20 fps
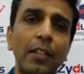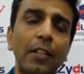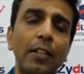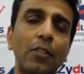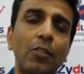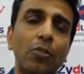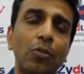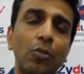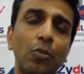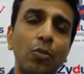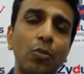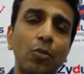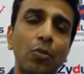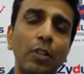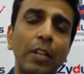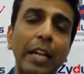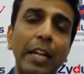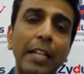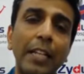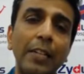So
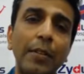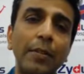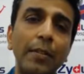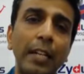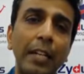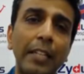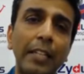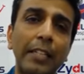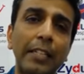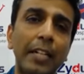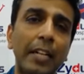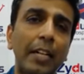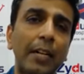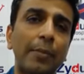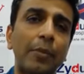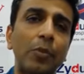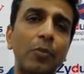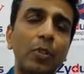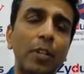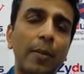any
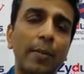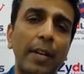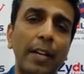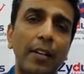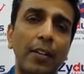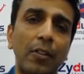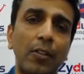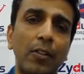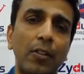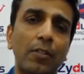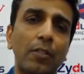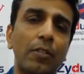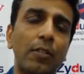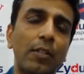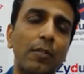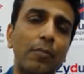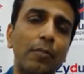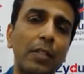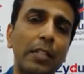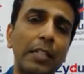time you come across
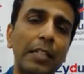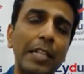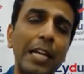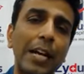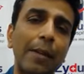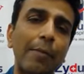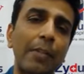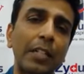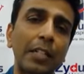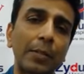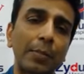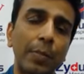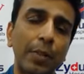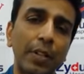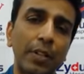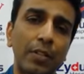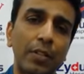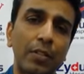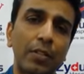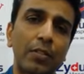somebody diabetic
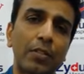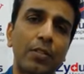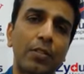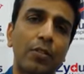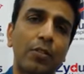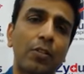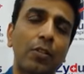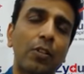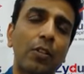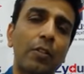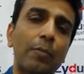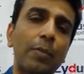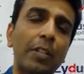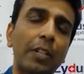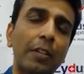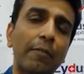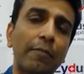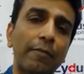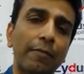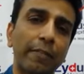patients or
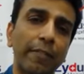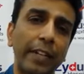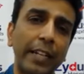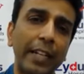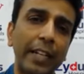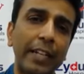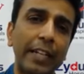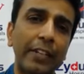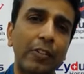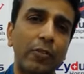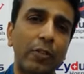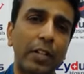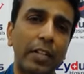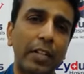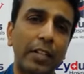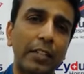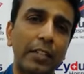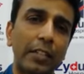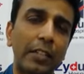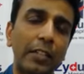become faint or
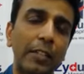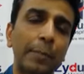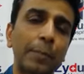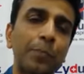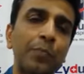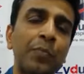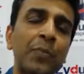anything,